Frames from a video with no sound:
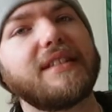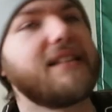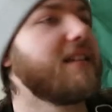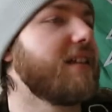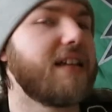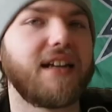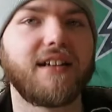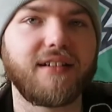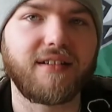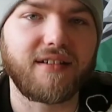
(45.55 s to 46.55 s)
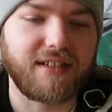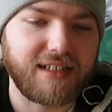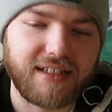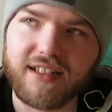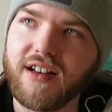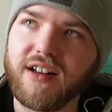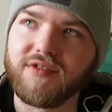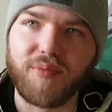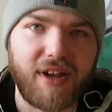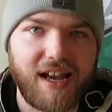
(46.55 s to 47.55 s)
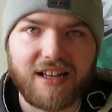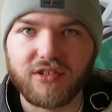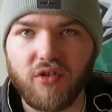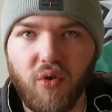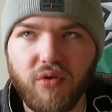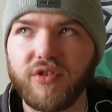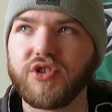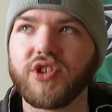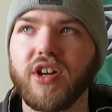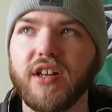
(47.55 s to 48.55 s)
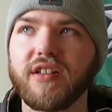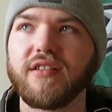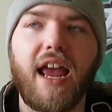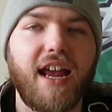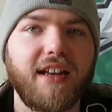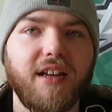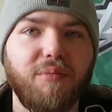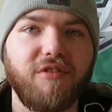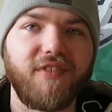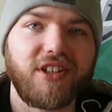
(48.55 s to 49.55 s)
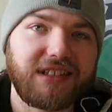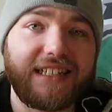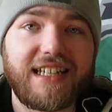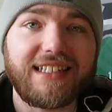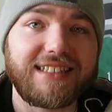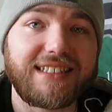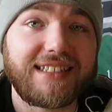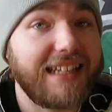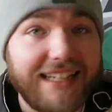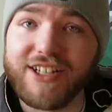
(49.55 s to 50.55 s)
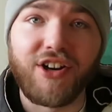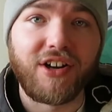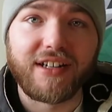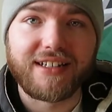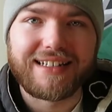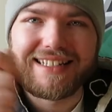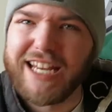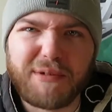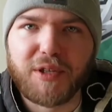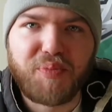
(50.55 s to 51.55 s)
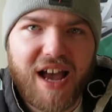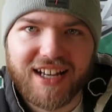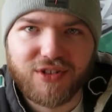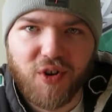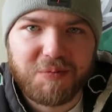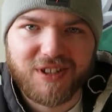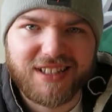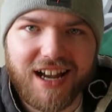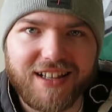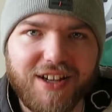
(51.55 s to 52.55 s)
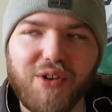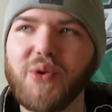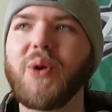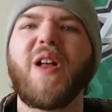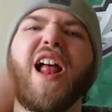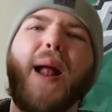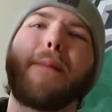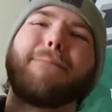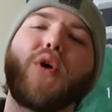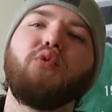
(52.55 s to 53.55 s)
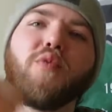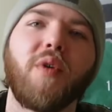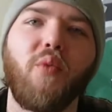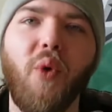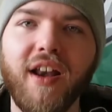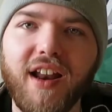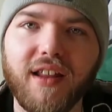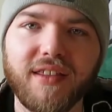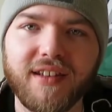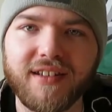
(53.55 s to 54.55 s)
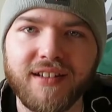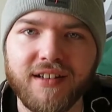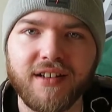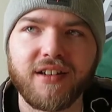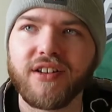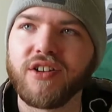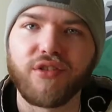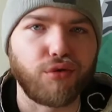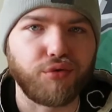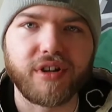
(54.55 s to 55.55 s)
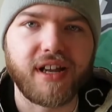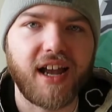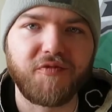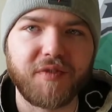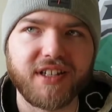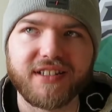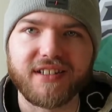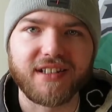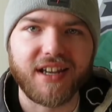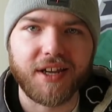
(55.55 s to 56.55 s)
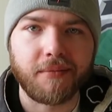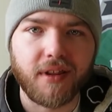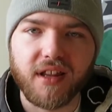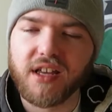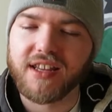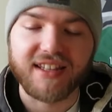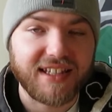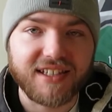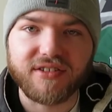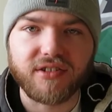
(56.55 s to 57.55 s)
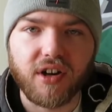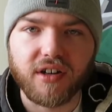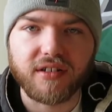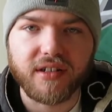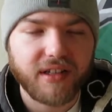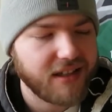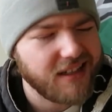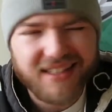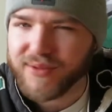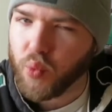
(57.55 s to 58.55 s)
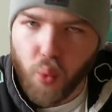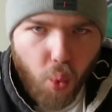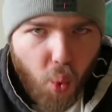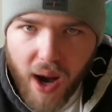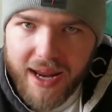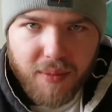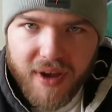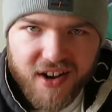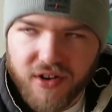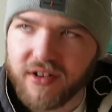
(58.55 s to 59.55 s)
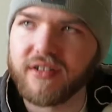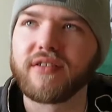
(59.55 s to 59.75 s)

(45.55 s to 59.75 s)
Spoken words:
didn't get it, didn't cut off the pass or the shot, and PAVS gets a stick on it and tips it past Korpisalo. Boom! 1-0. 3.5 minutes into the game. This start is way better.